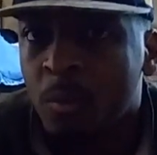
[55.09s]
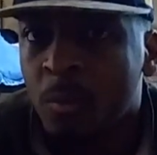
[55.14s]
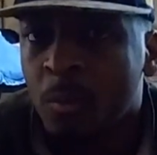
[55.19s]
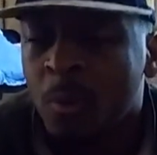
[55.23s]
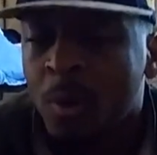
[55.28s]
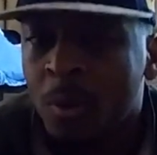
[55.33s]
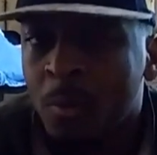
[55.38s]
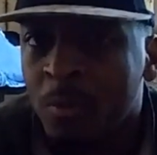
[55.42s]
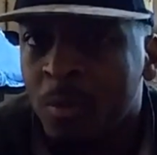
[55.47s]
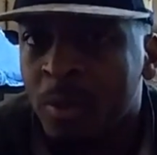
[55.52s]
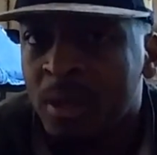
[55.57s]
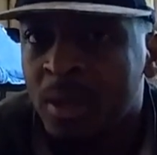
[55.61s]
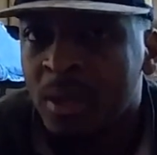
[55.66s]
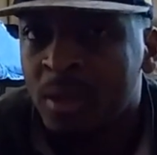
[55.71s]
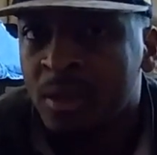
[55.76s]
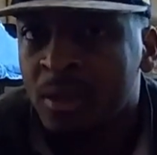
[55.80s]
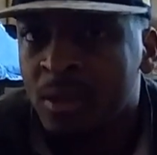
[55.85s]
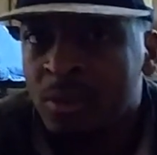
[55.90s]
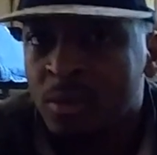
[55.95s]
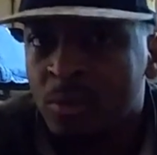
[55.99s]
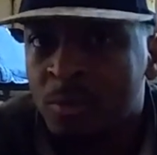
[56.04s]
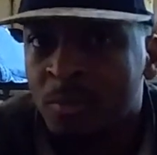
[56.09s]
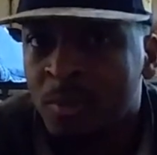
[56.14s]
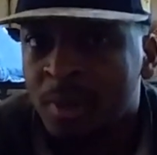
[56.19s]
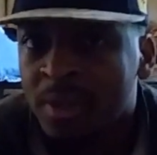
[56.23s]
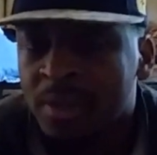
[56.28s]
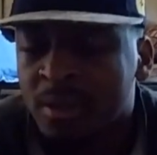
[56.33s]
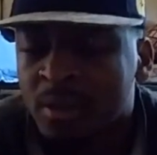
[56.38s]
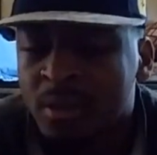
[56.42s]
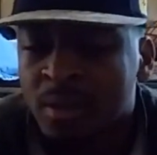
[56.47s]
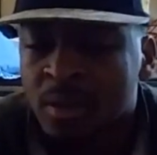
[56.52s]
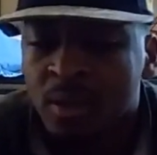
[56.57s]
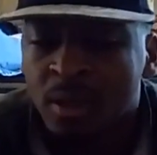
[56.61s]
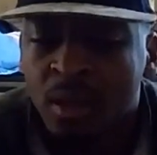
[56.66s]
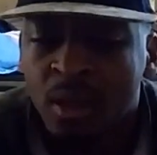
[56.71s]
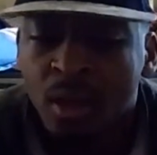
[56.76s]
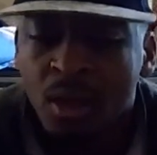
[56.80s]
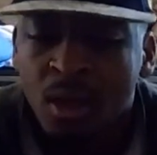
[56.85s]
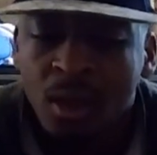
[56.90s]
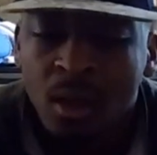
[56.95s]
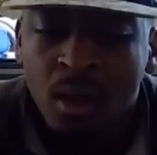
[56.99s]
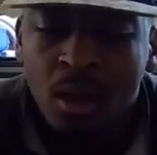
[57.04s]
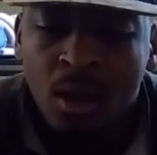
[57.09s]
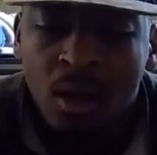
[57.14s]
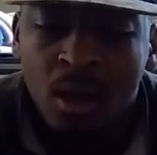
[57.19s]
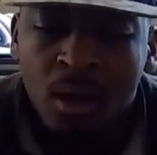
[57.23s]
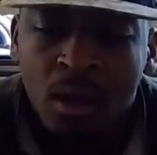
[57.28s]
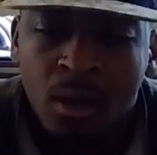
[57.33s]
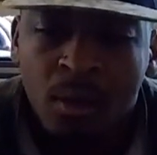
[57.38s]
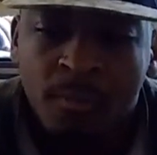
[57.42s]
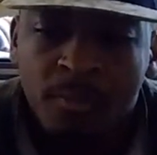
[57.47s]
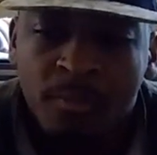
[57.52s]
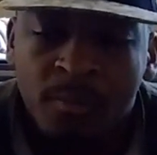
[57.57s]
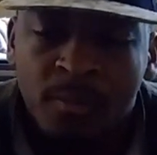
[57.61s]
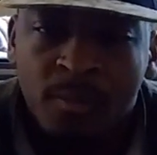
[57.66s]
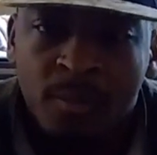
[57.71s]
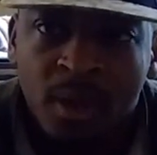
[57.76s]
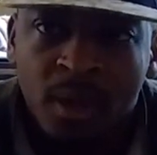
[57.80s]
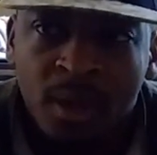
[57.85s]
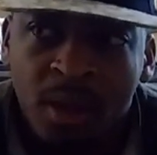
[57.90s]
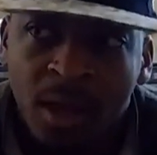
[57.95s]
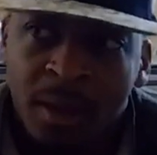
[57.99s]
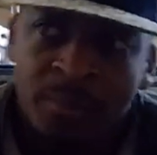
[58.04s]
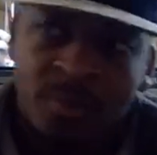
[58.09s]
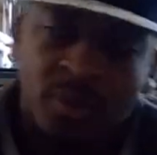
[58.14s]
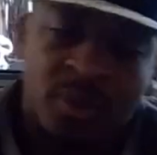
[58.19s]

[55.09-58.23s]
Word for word: what we can do, basically. Um, and I'm